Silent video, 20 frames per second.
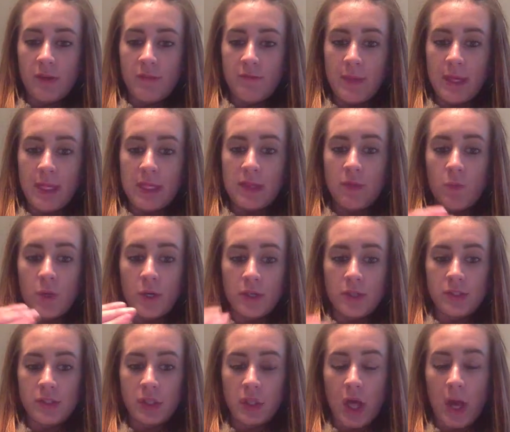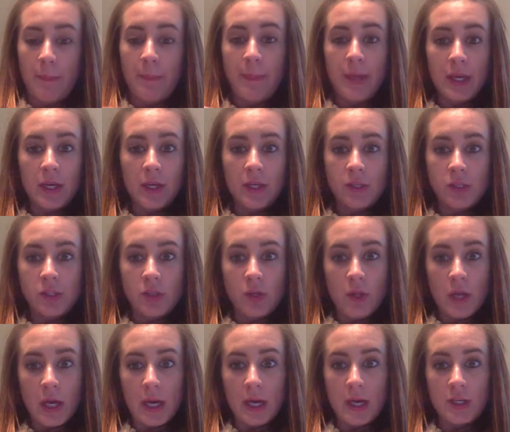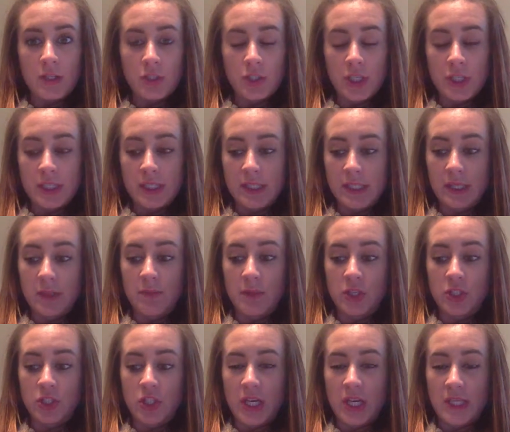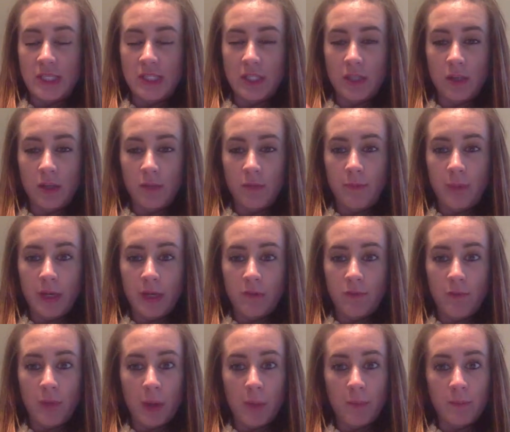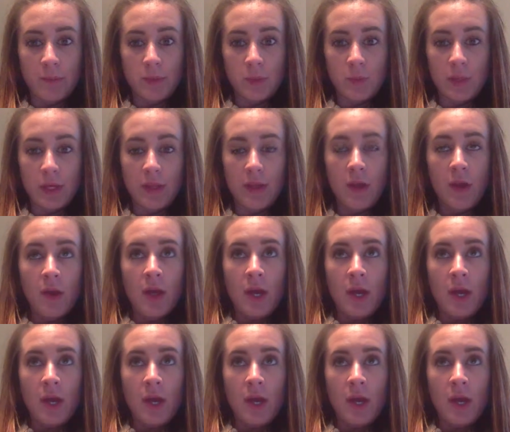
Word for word: made the words a lot bigger so that she can see them because she has a little bit of problems with